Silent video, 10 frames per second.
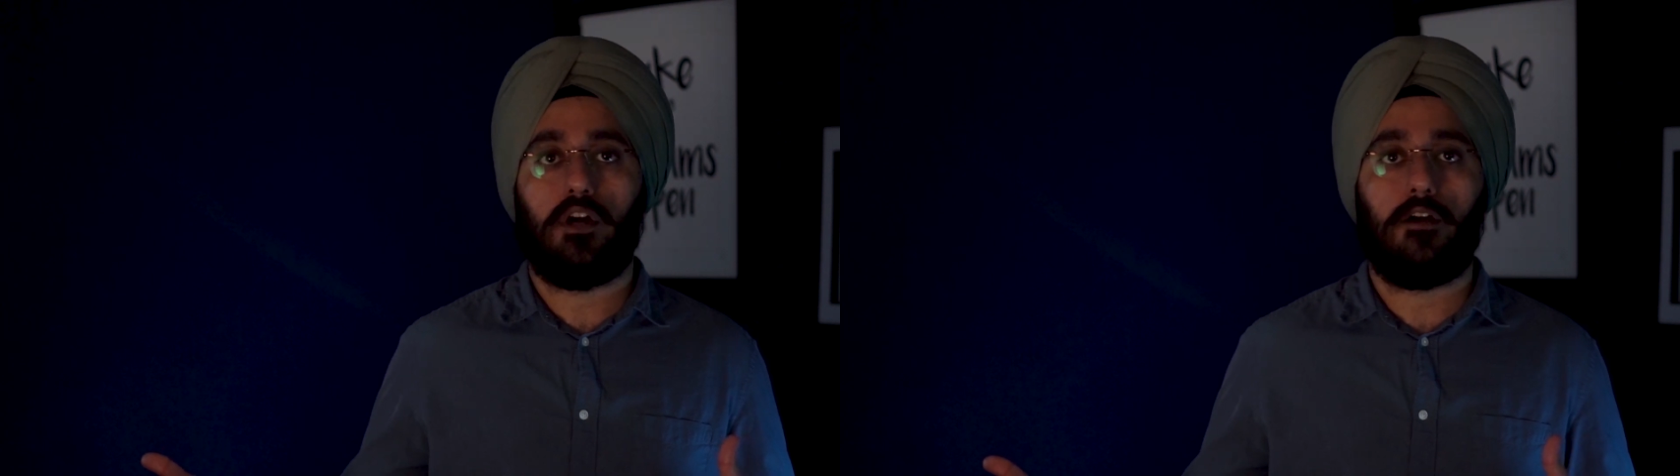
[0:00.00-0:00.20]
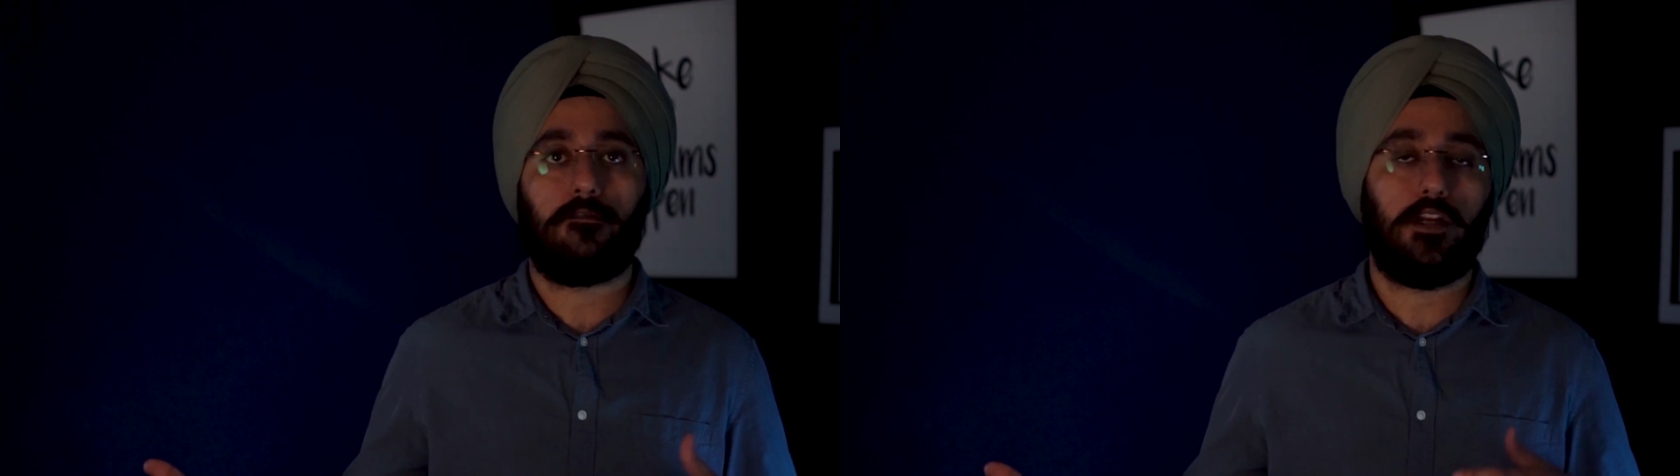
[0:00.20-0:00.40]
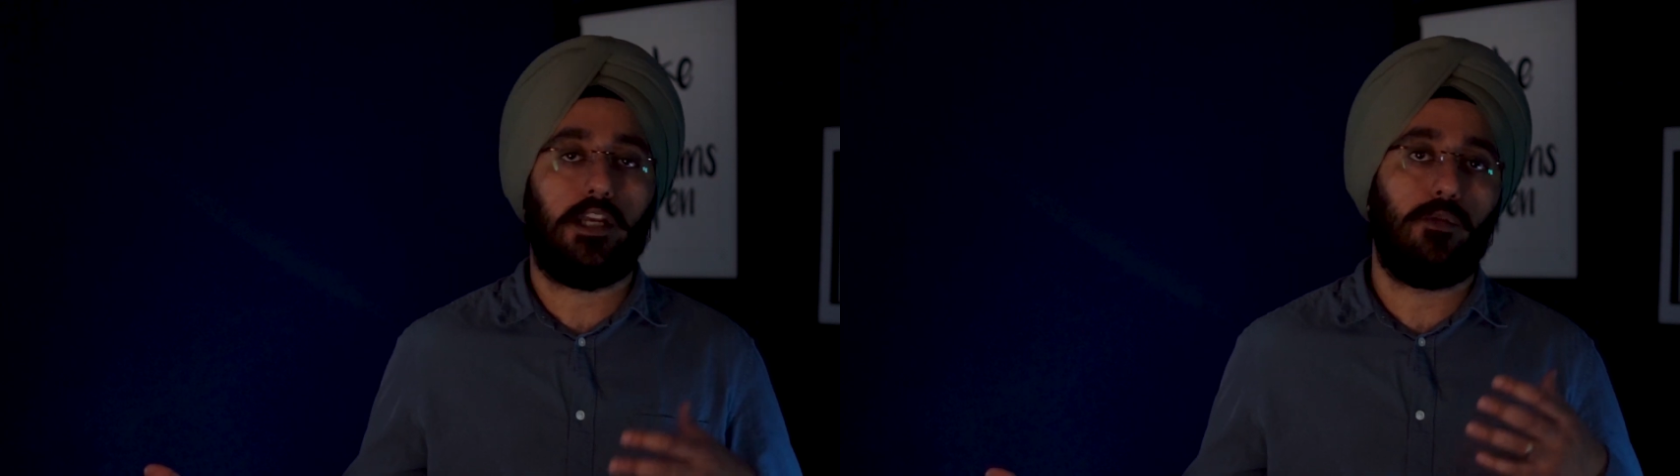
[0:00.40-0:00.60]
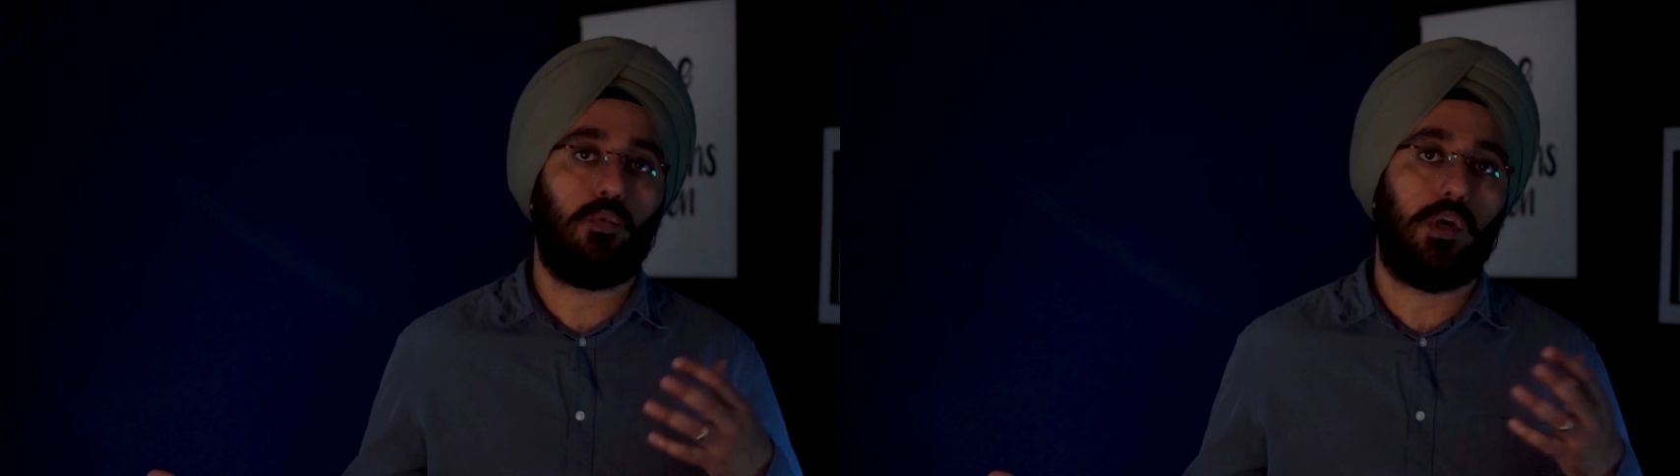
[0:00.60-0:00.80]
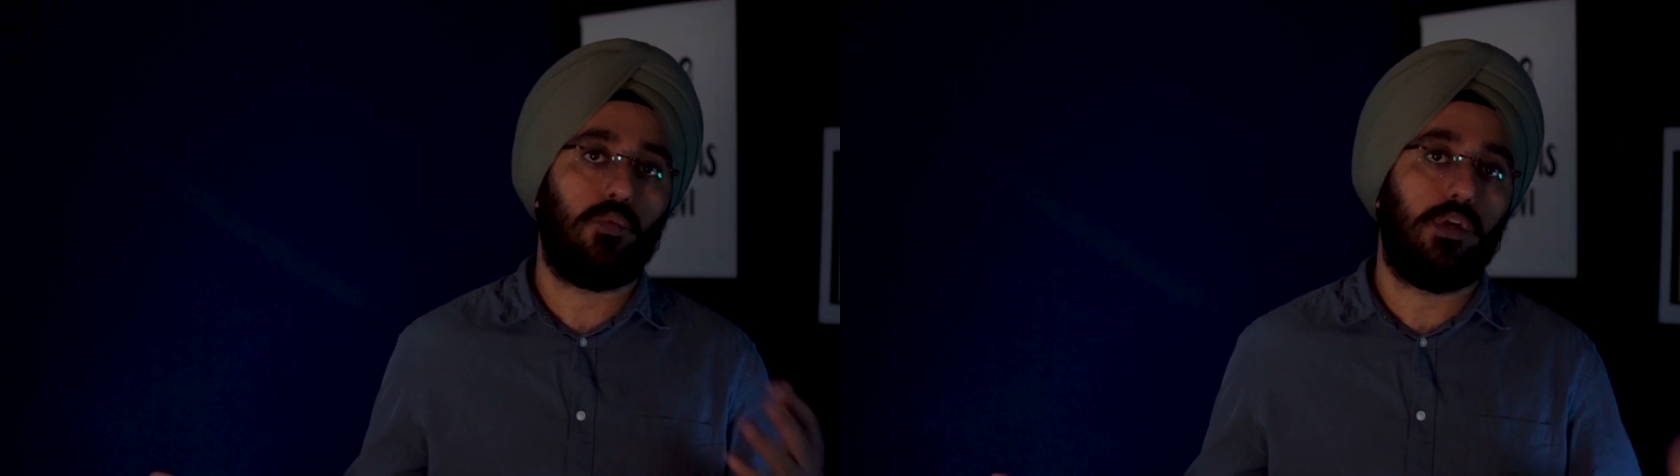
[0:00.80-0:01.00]
offering and
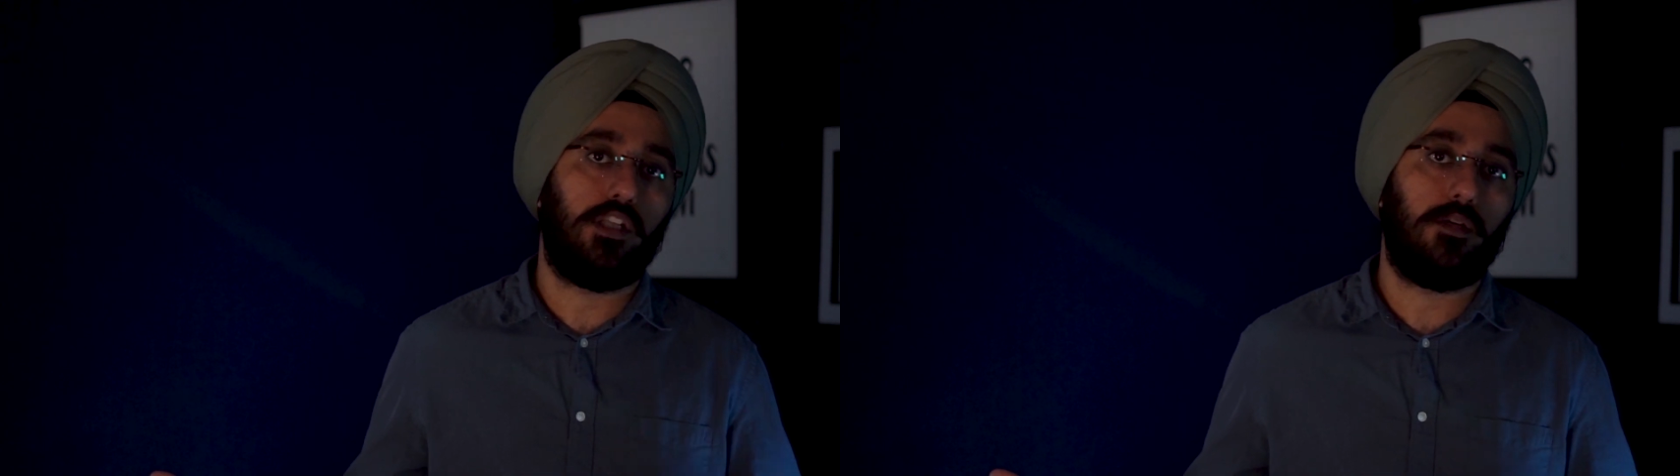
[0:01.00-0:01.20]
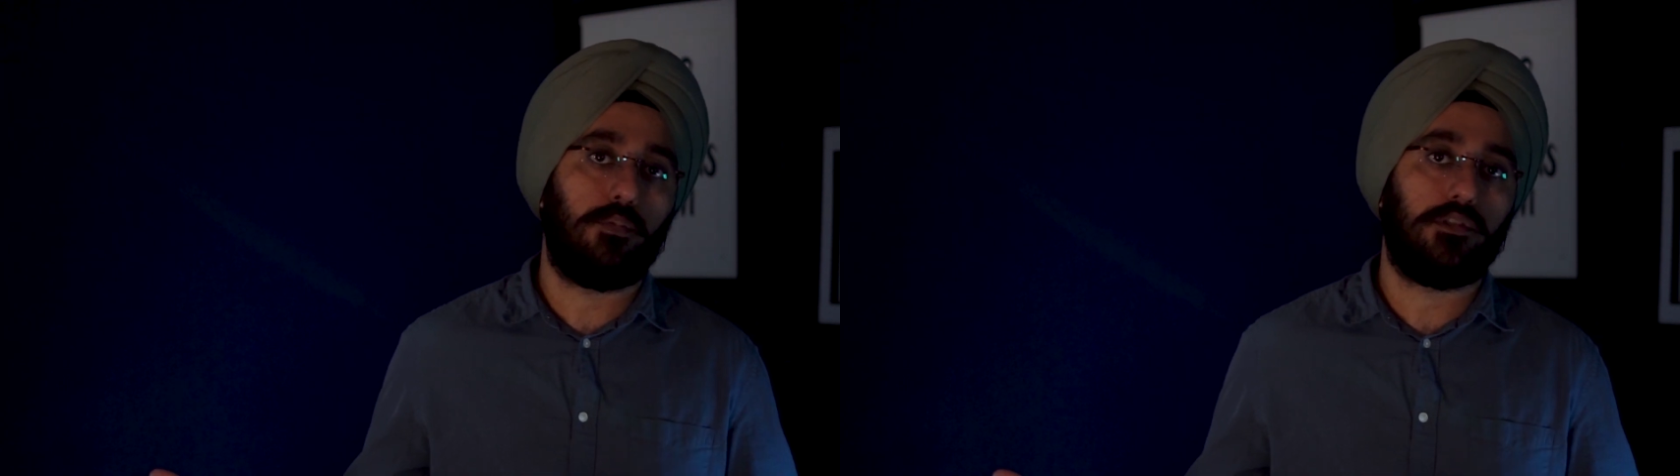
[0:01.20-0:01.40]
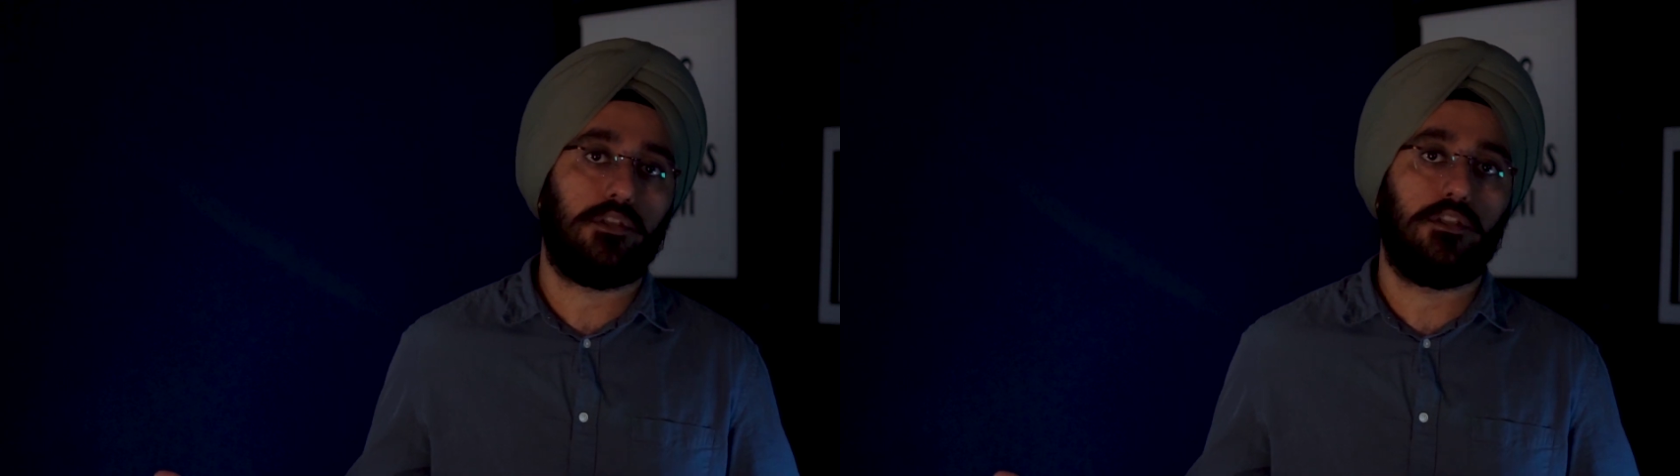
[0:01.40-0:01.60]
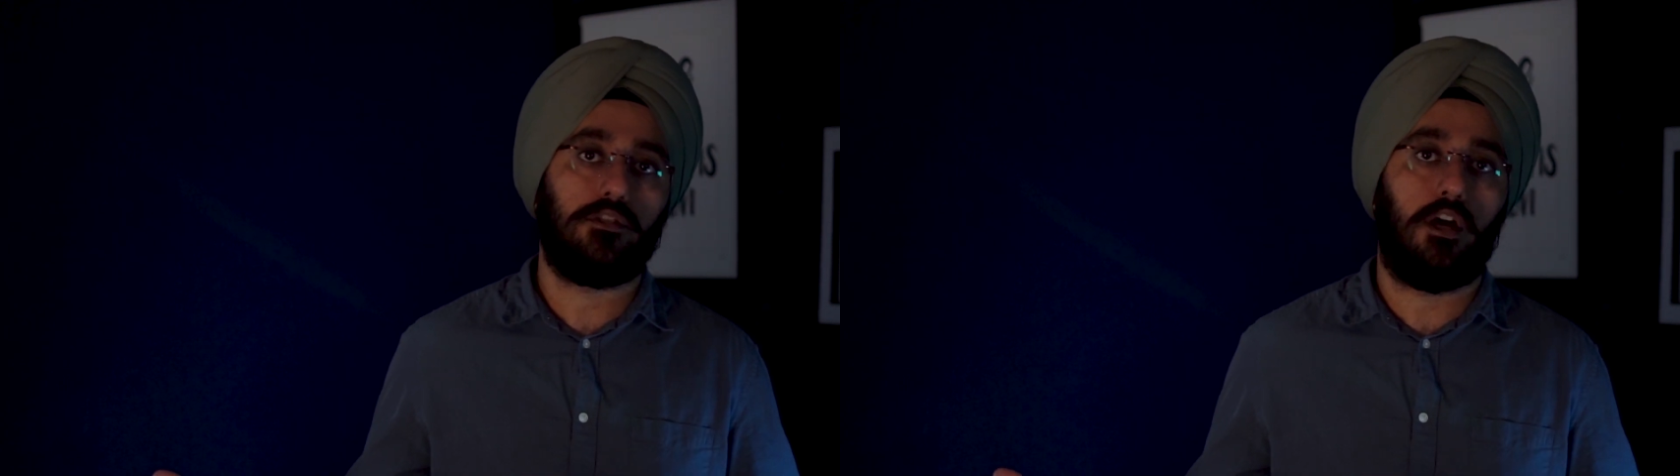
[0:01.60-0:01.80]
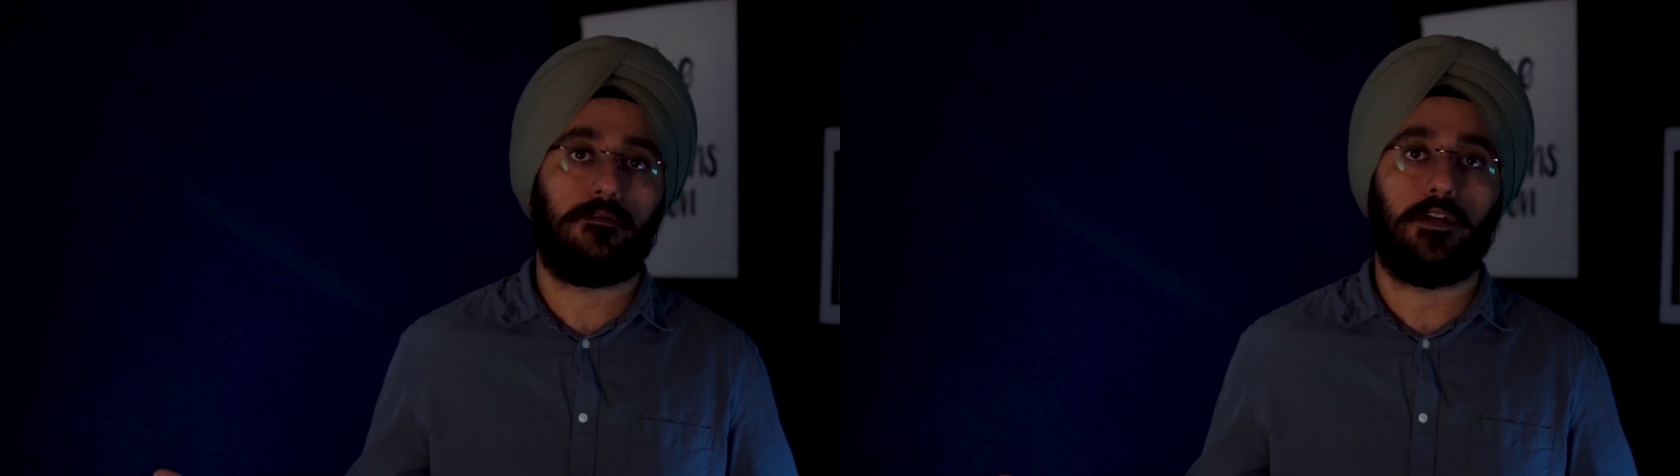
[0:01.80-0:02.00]
what another person is
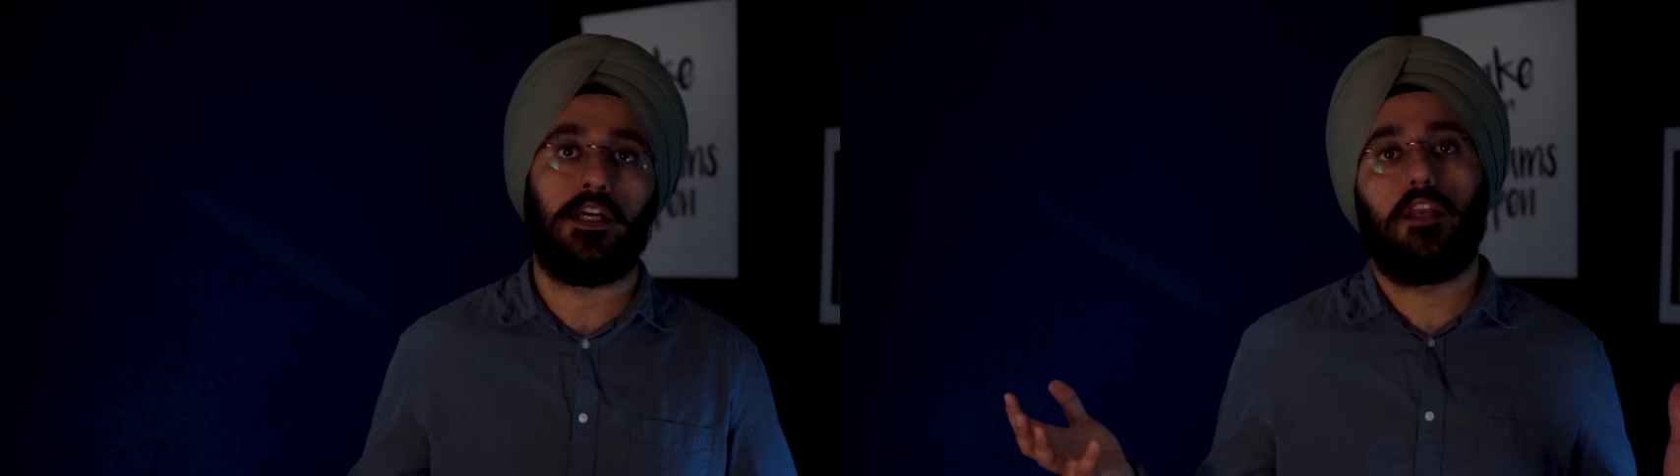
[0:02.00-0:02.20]
offering.